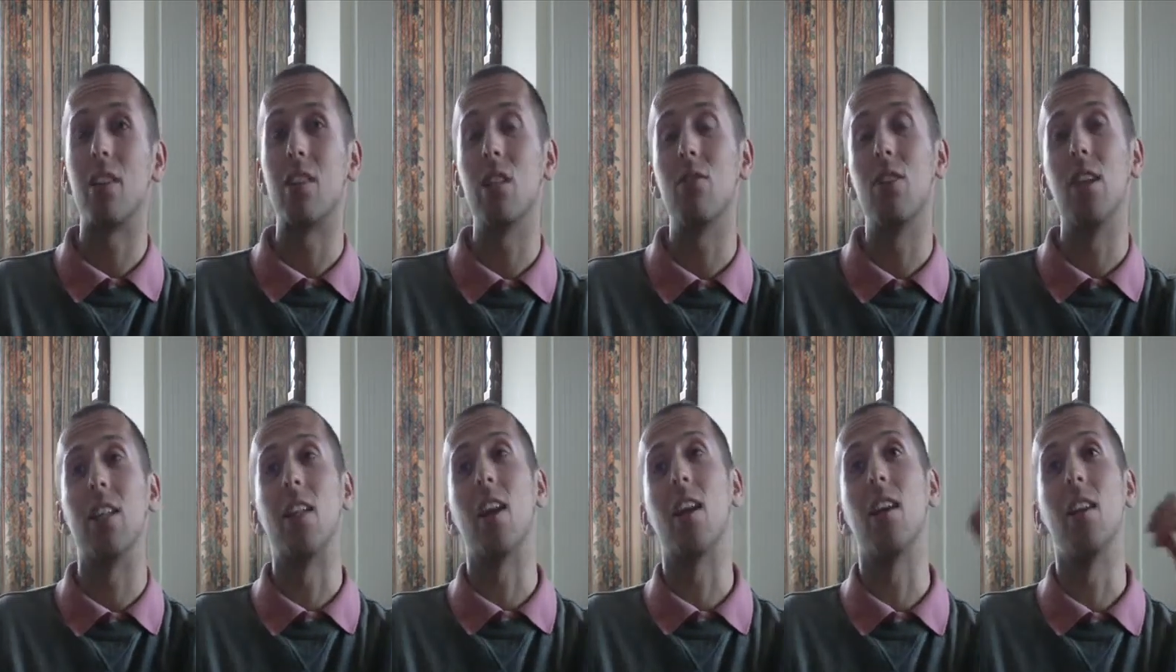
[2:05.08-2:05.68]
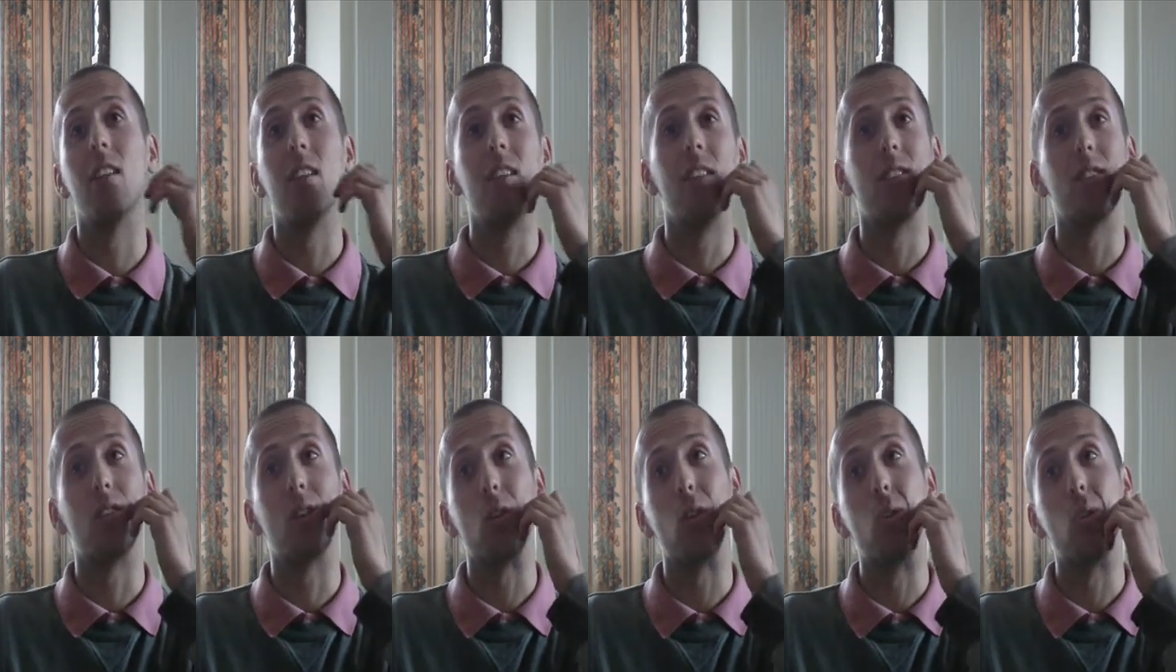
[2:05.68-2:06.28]
on activity day
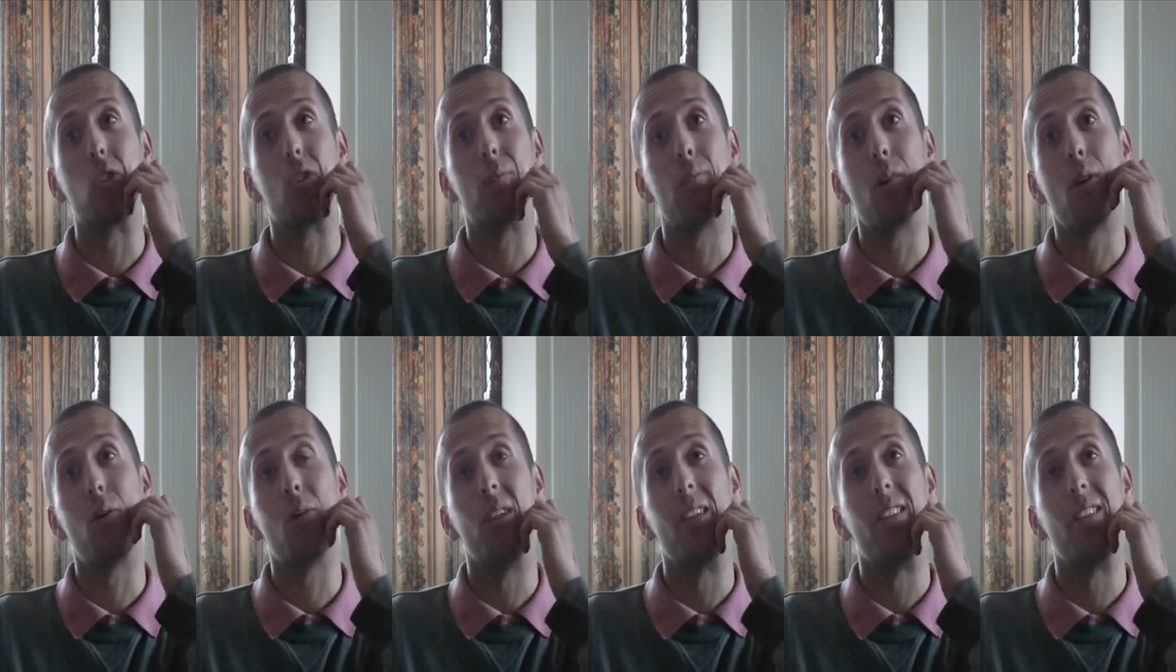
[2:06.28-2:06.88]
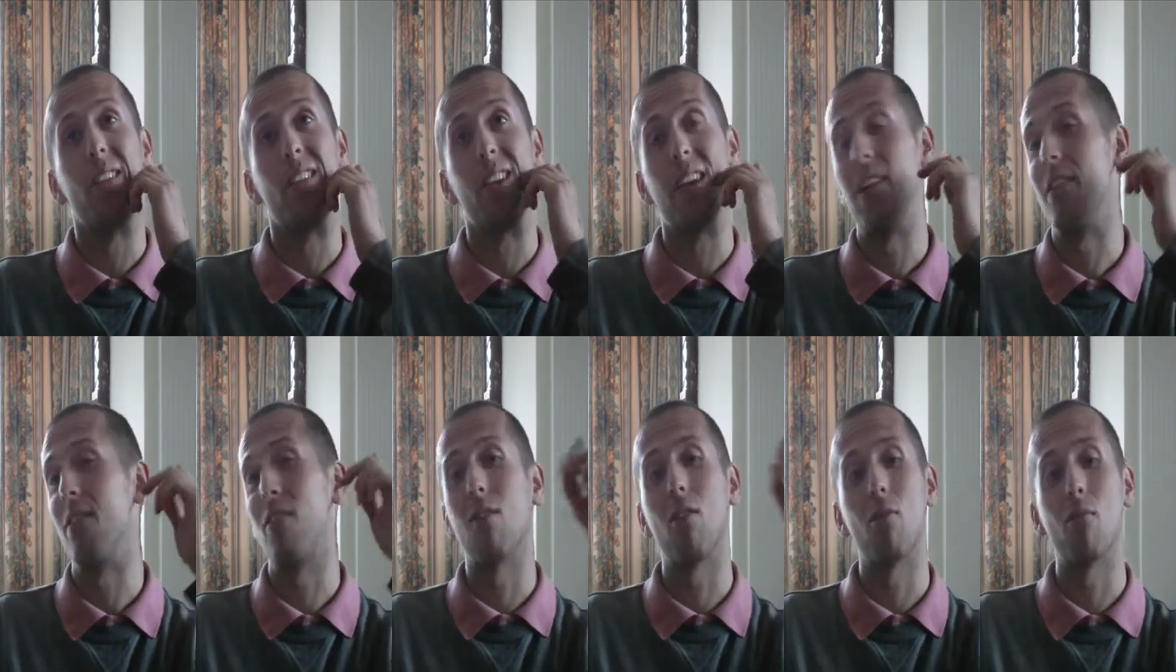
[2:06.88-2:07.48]
to Horsham bowling,
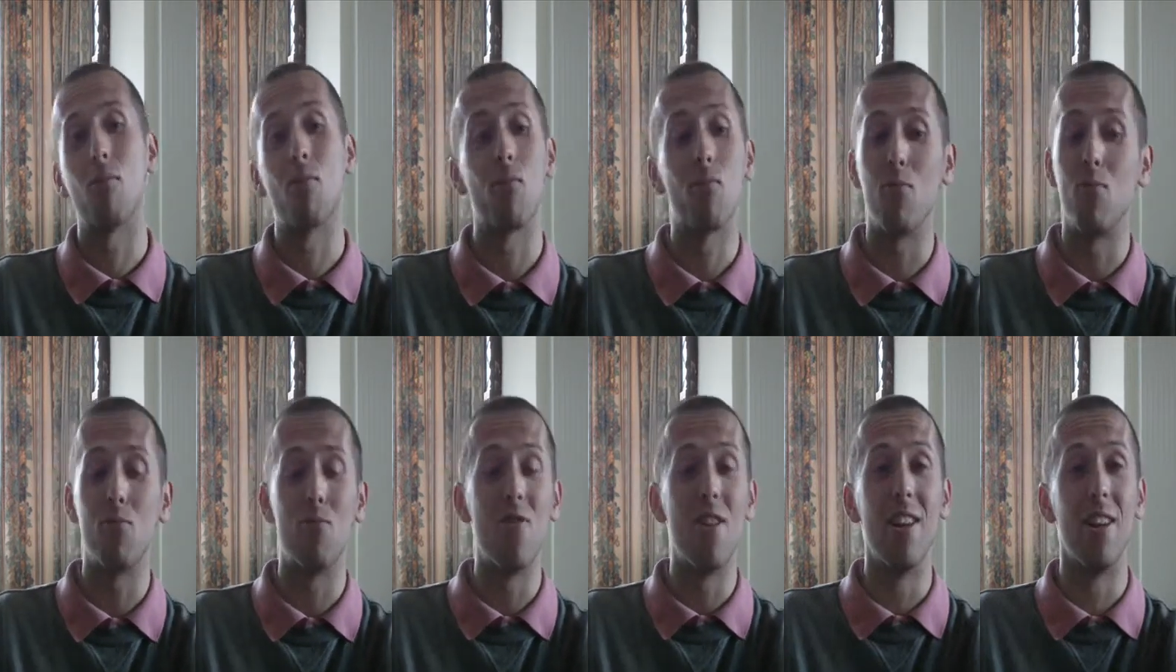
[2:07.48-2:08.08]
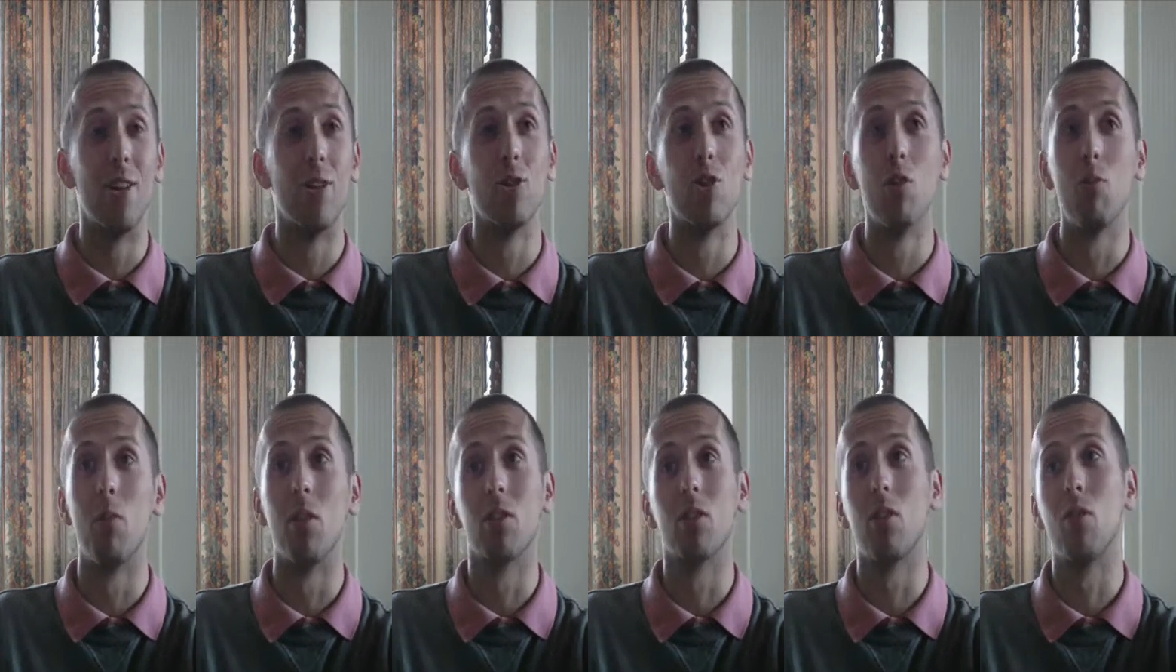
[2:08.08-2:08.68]
and I've really
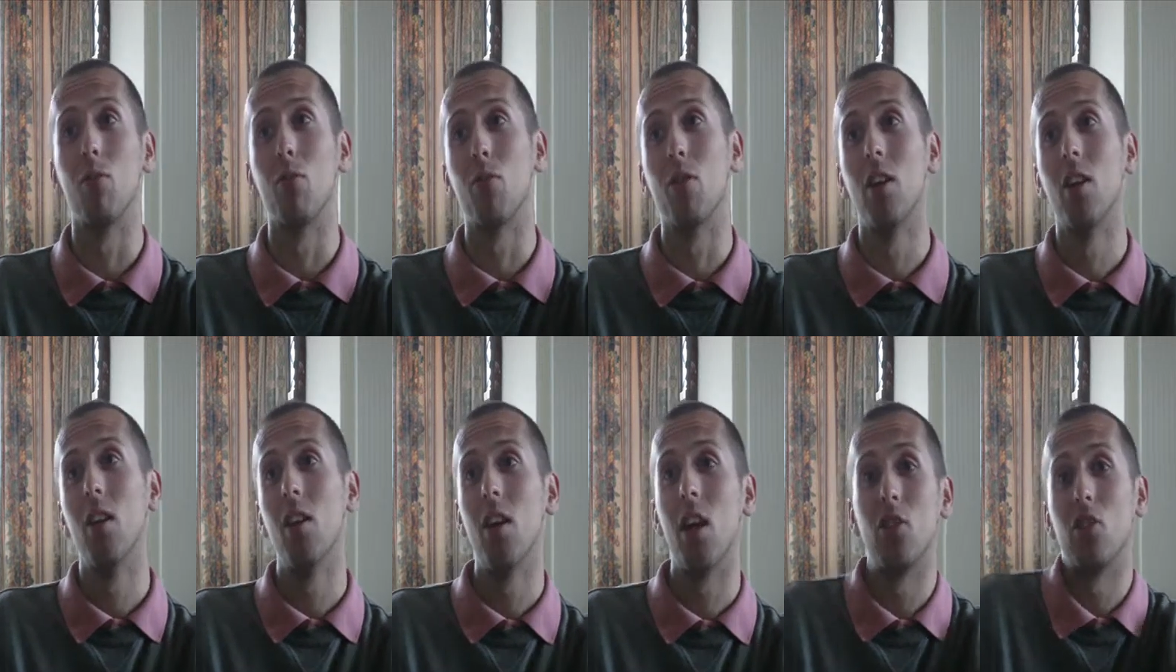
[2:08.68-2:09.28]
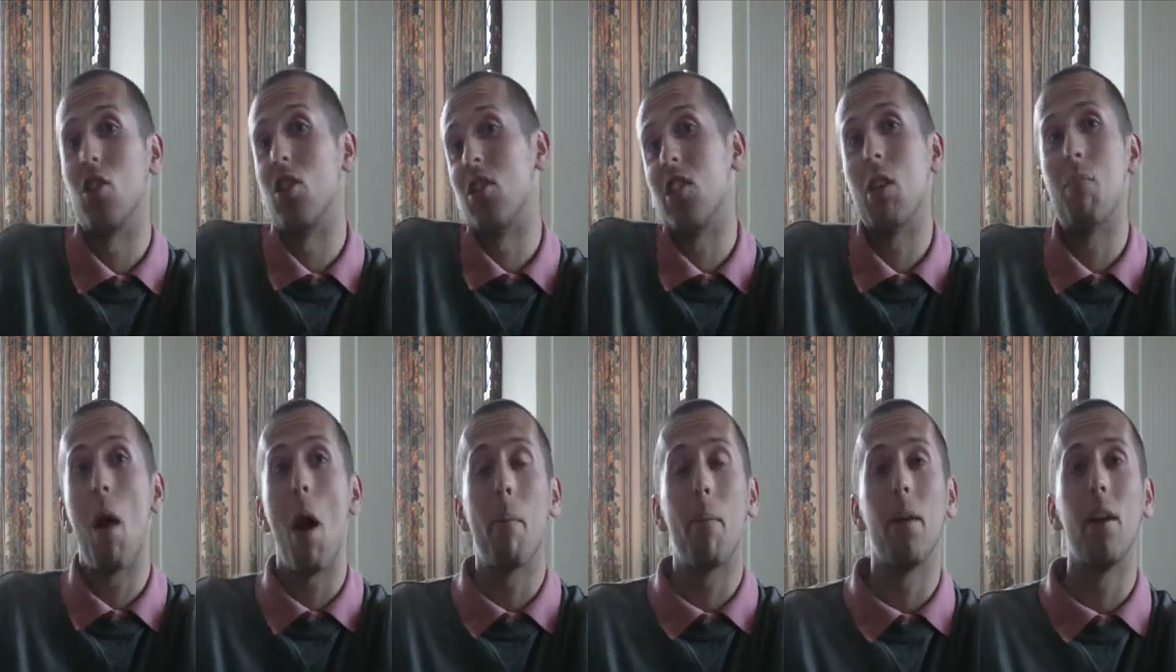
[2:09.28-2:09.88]
enjoyed myself. As you can see,
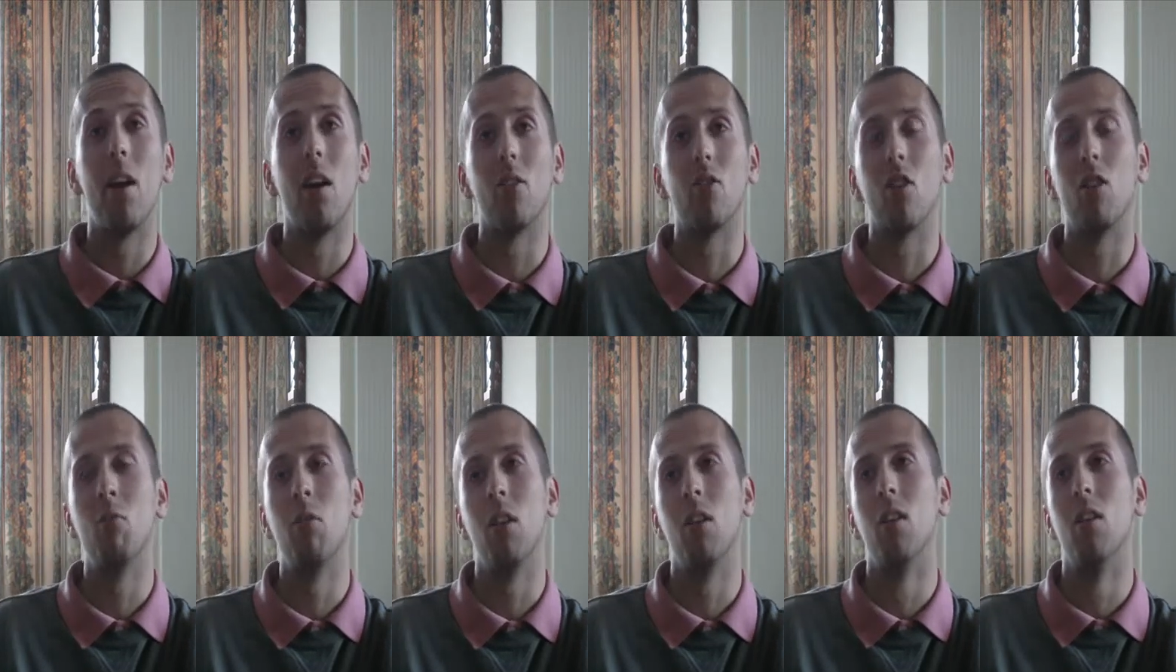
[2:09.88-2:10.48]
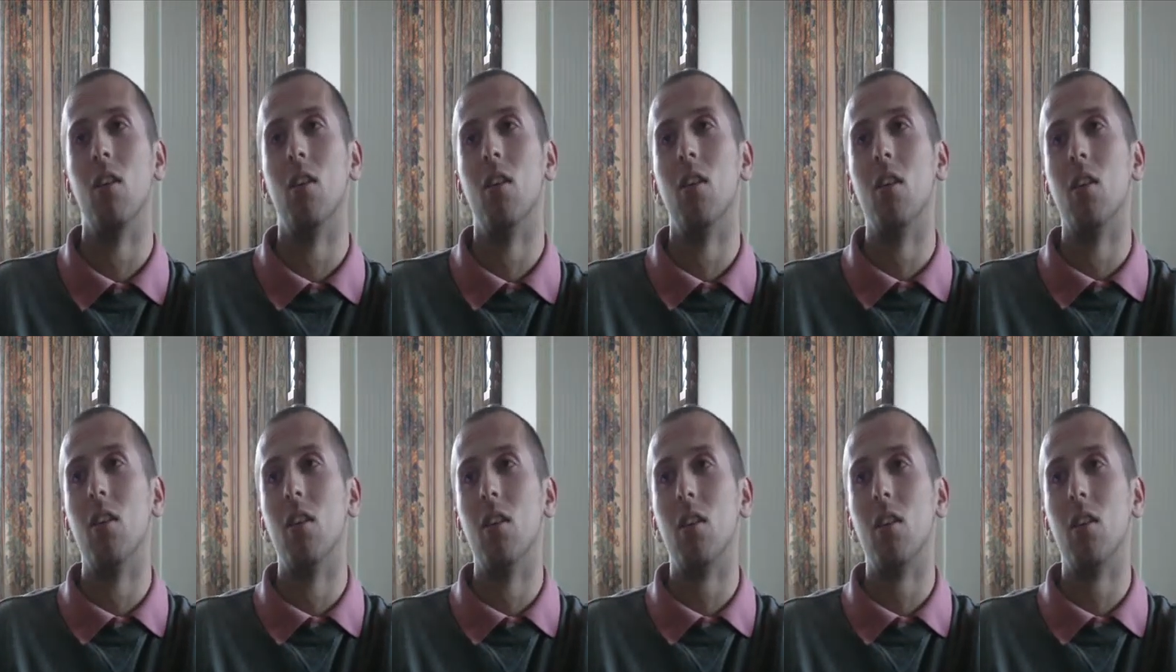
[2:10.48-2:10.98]
I'm happy now.